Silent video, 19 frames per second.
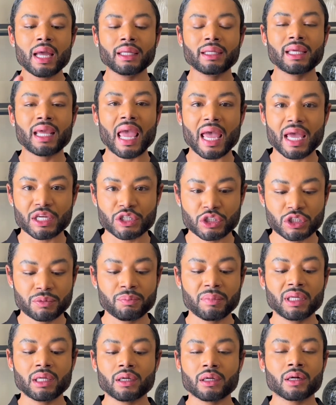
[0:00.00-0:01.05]

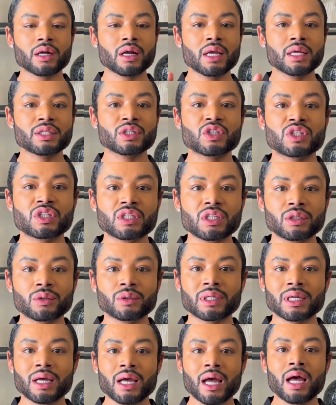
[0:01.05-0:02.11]
cashmere,
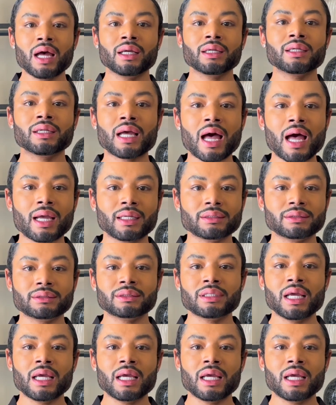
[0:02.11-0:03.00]
silk, cotton,